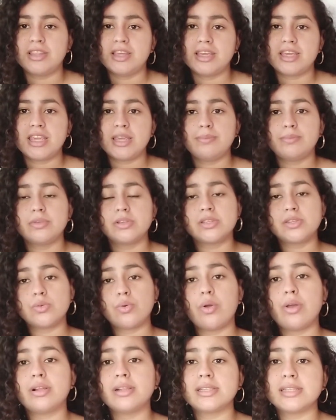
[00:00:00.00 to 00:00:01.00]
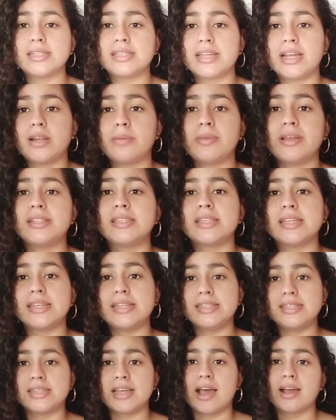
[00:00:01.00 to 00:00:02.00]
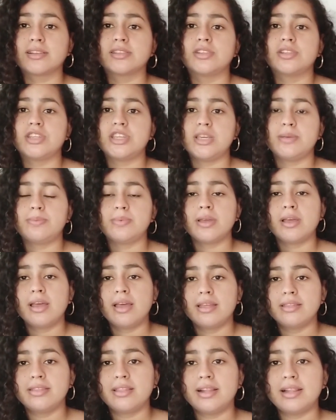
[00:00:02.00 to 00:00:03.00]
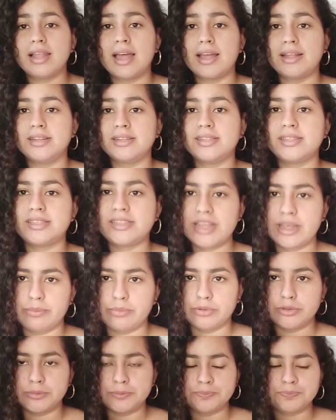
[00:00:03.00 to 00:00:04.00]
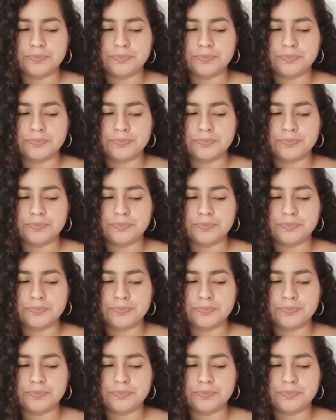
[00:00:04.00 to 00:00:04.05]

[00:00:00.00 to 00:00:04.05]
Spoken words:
They keep the soils and sediments intact to keep the land stable.